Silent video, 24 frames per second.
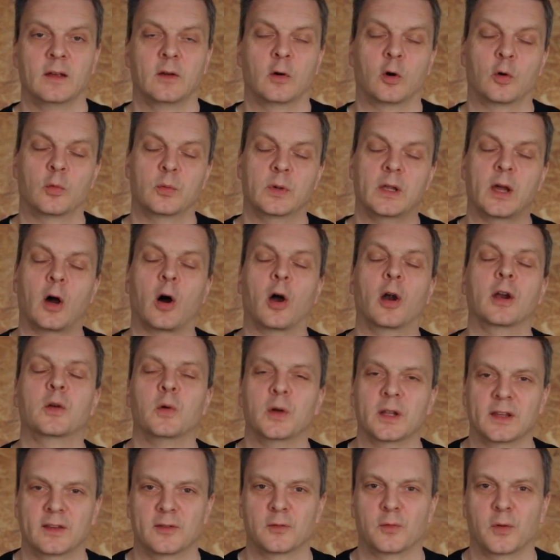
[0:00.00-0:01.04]
or we are
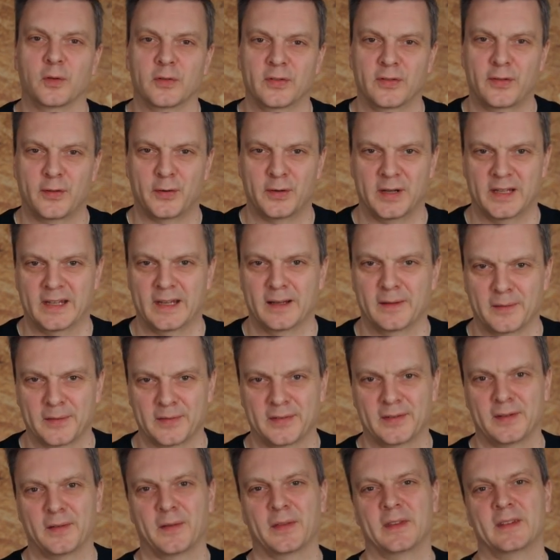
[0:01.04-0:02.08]
going to roast 30
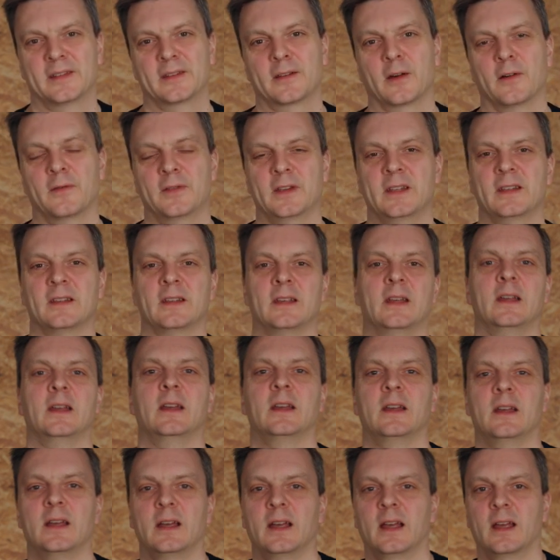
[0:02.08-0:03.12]
kilos of this coffee.
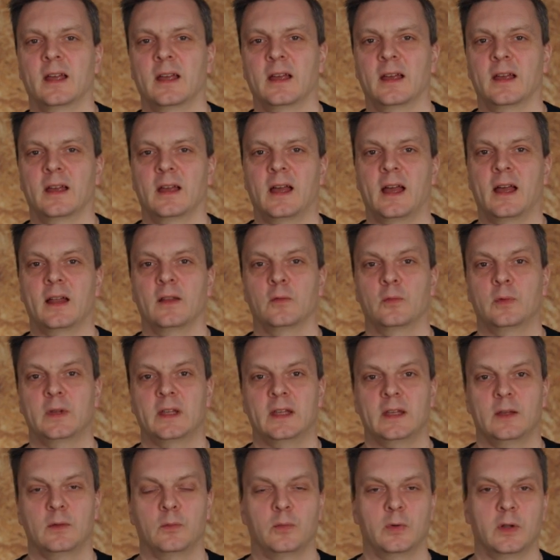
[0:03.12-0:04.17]
And
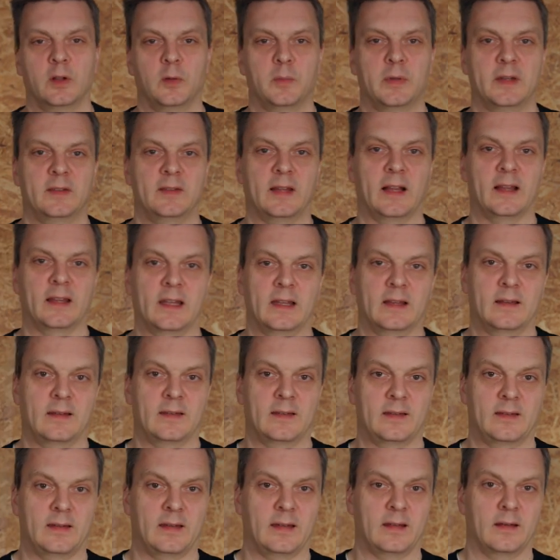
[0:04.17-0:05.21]
we will be selling it
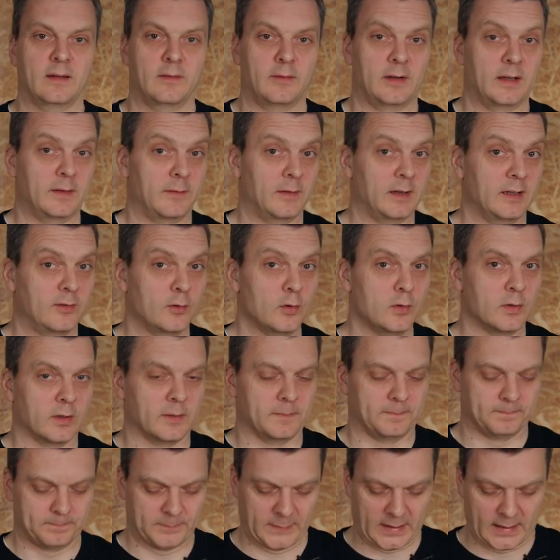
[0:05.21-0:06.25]
very, very soon
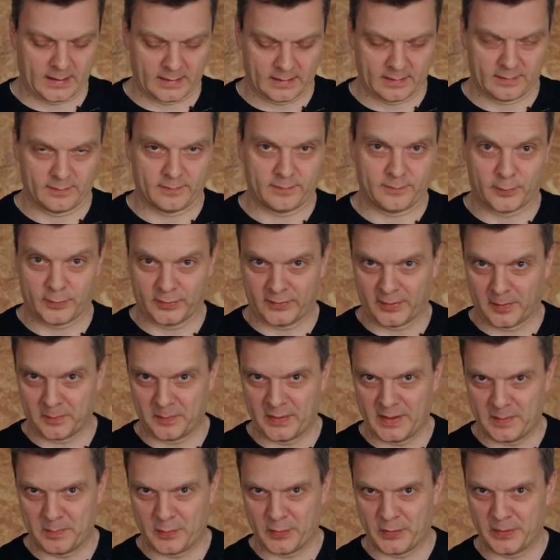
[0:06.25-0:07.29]
for some
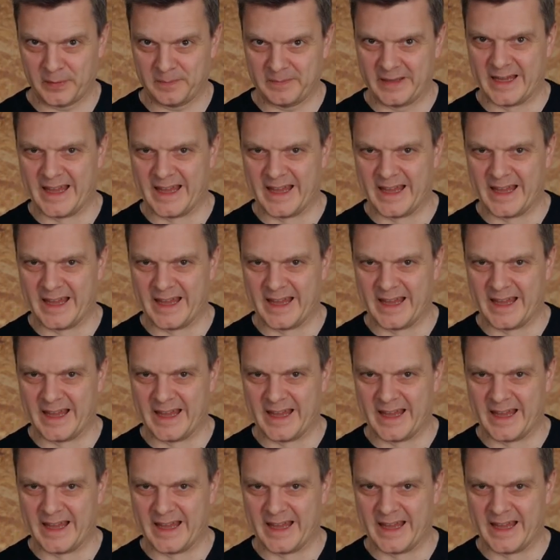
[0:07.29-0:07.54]
people.